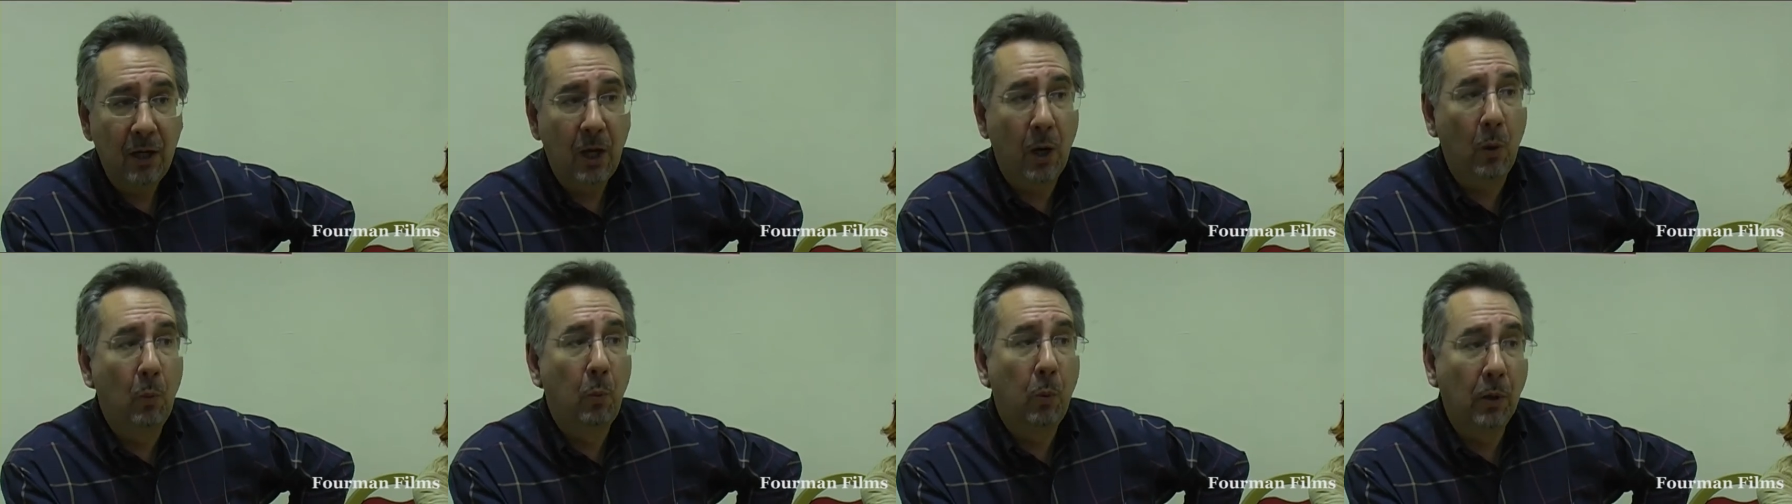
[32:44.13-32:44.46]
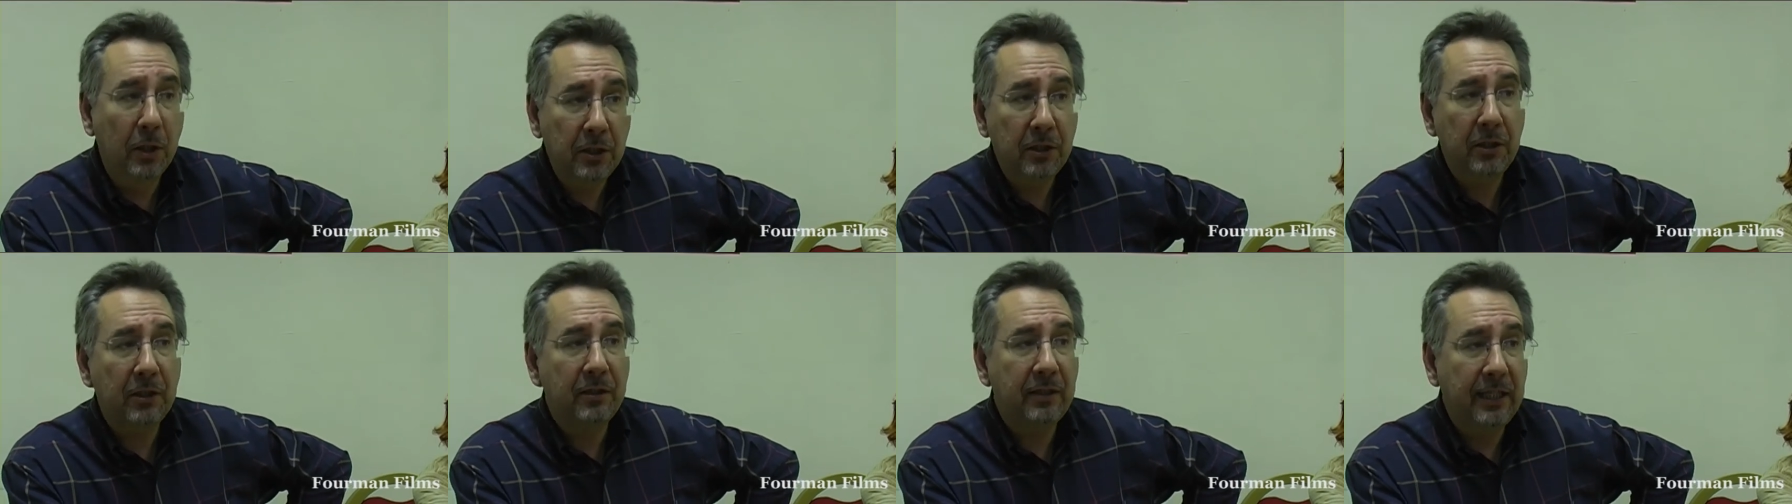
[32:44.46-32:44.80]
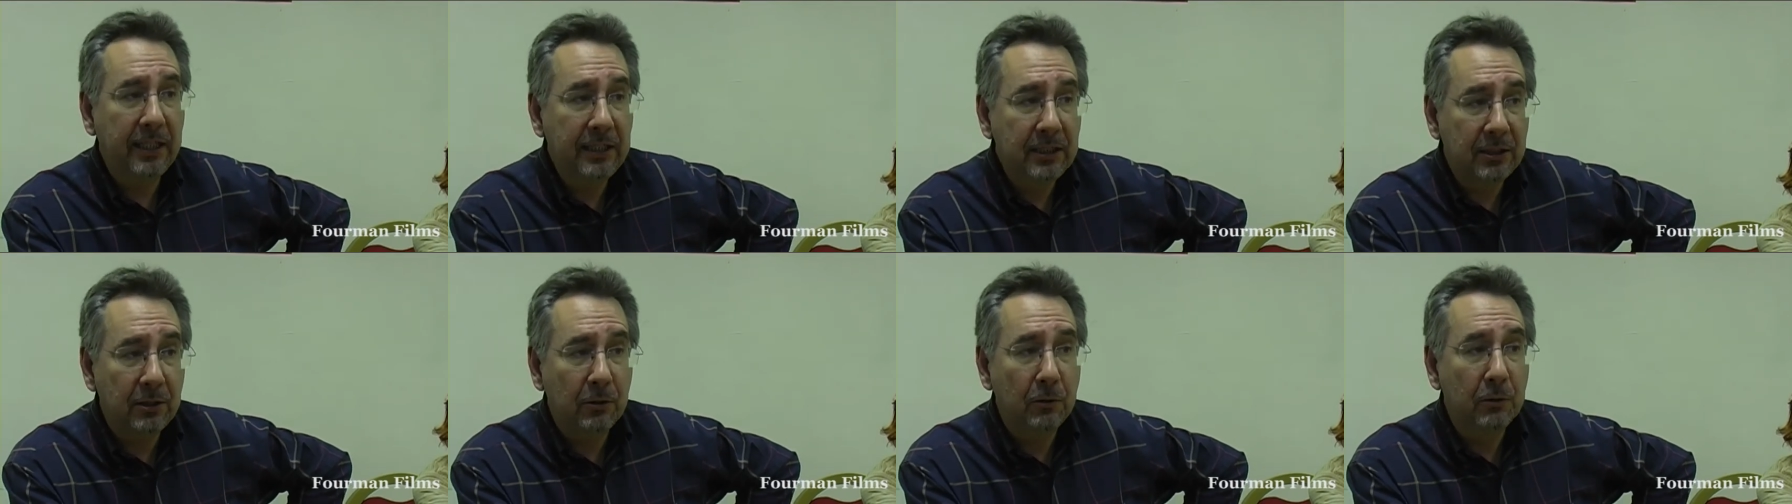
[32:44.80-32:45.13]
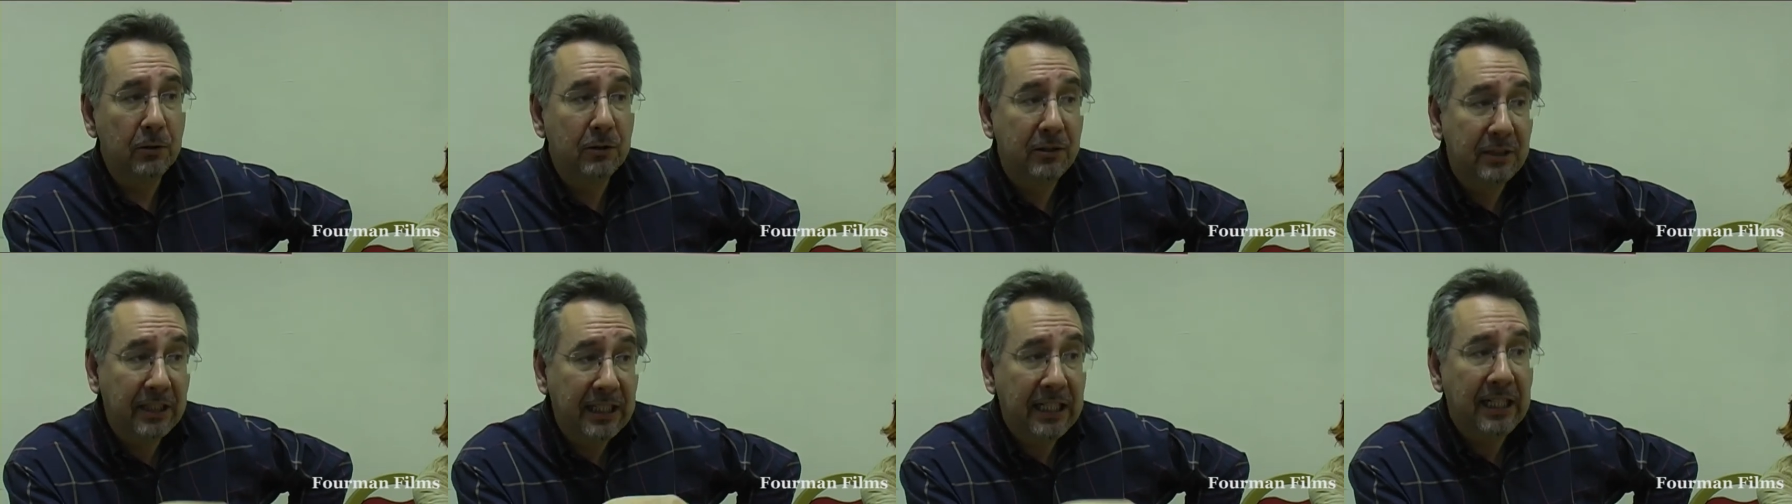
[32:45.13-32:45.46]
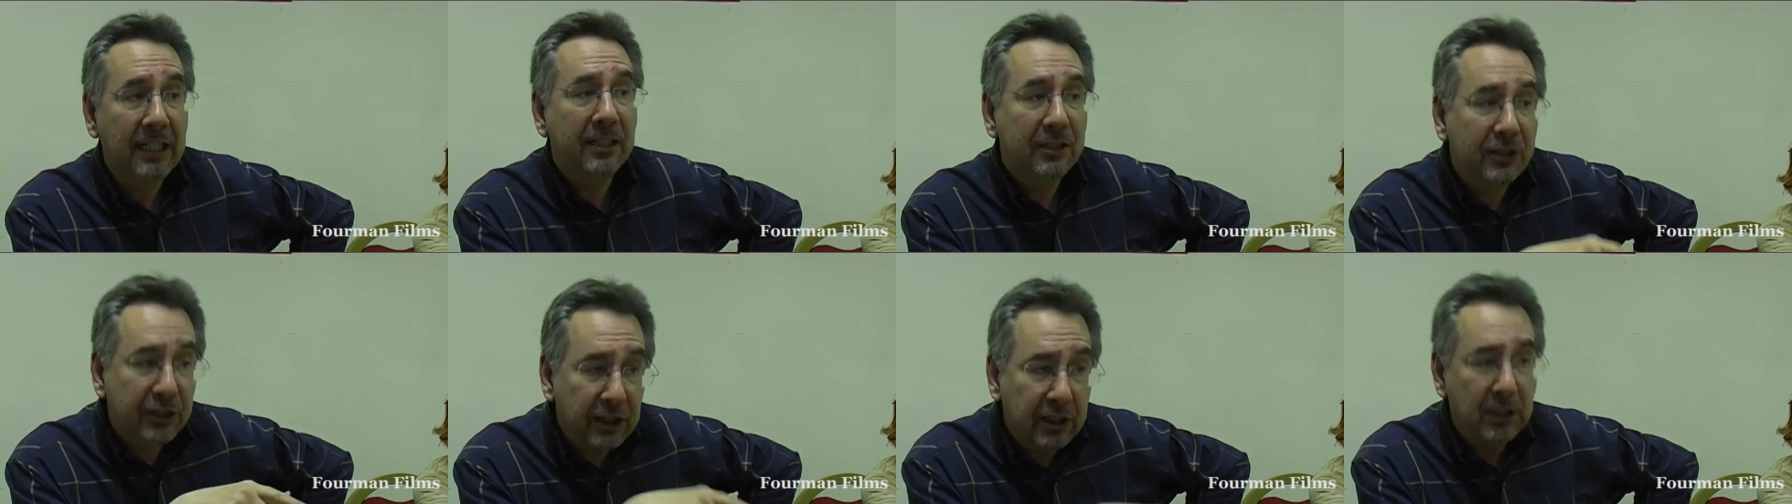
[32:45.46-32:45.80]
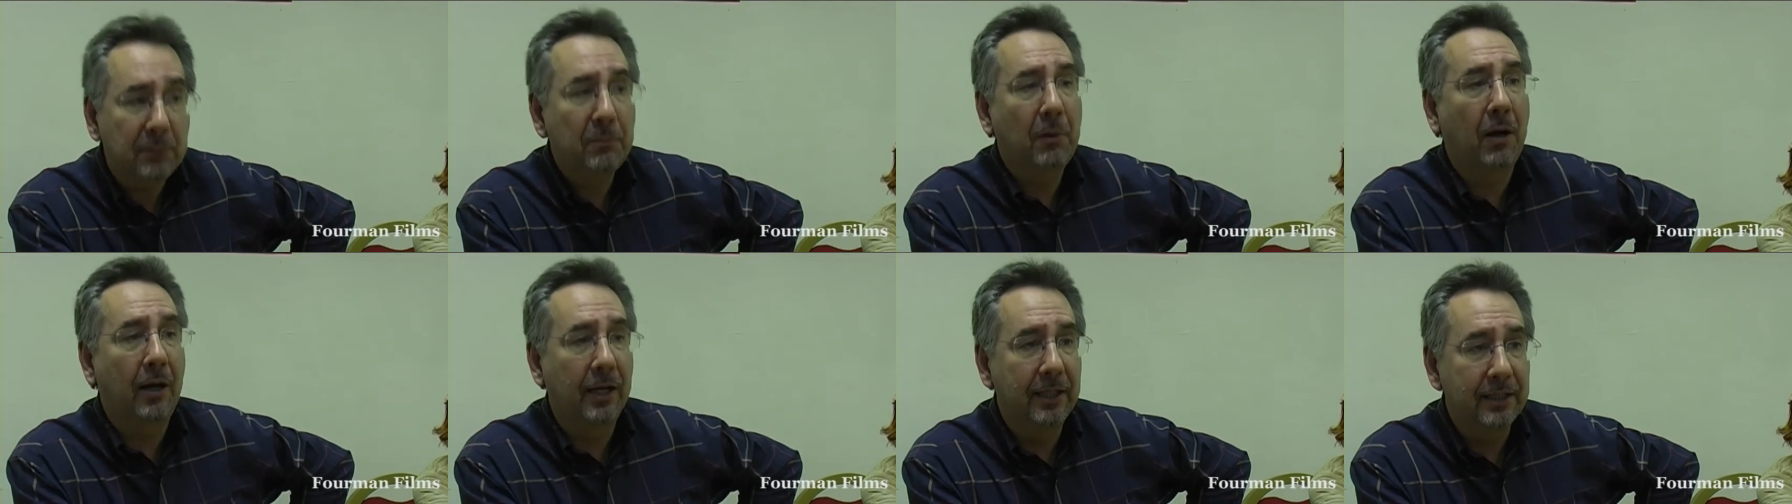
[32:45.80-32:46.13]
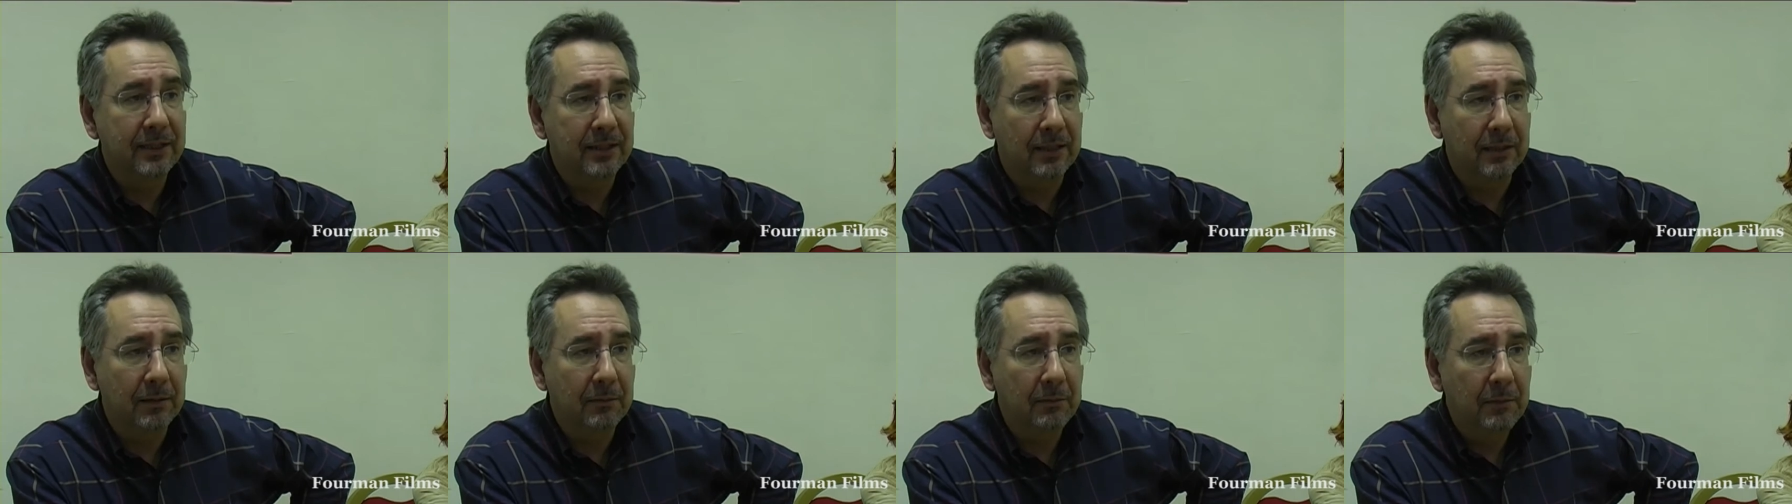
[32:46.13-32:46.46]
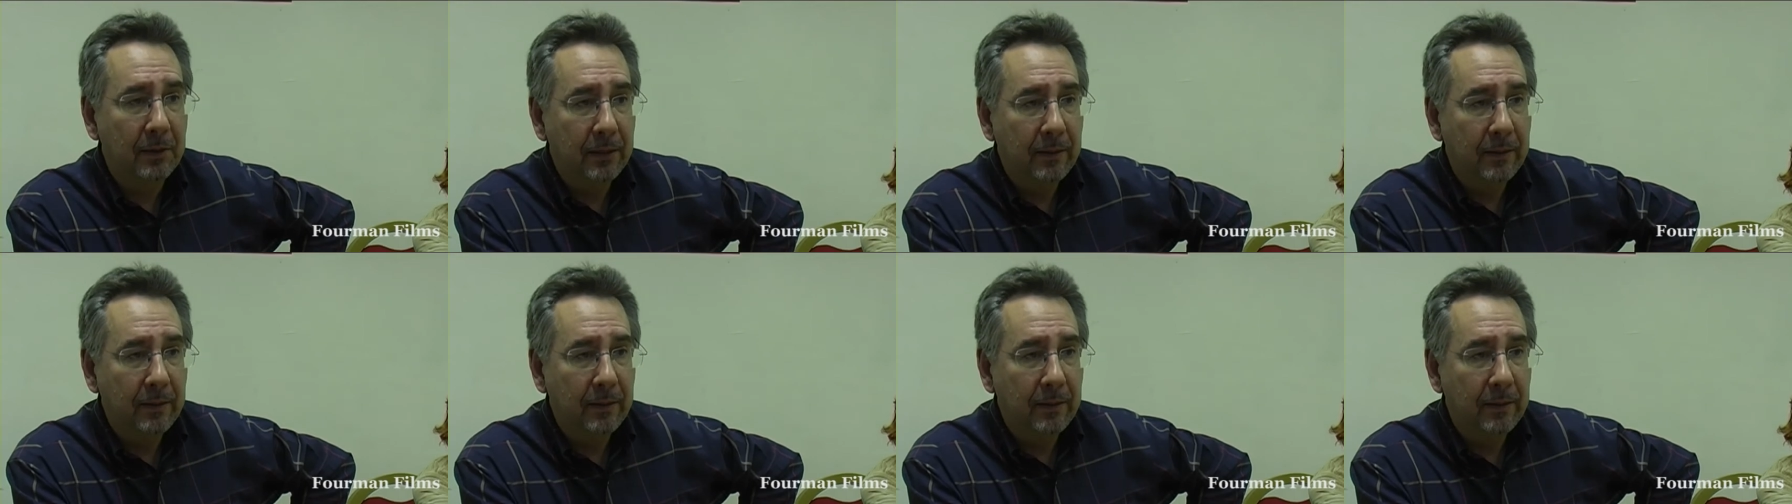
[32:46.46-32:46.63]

And one of the things that will delegitimise them